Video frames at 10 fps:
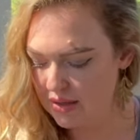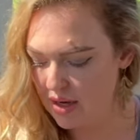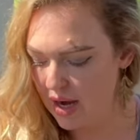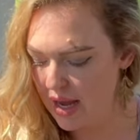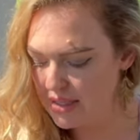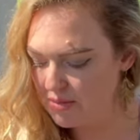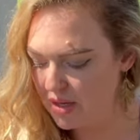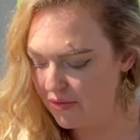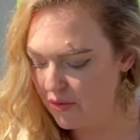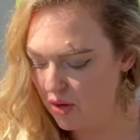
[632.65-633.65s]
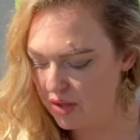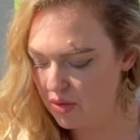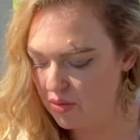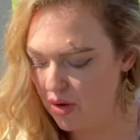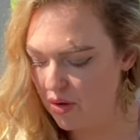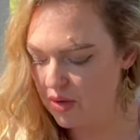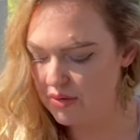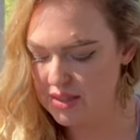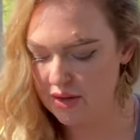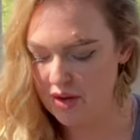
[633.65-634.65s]
There has been a fork in the road of
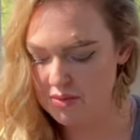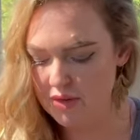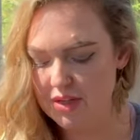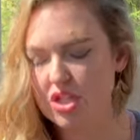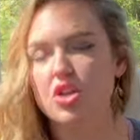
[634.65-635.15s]
self-observation.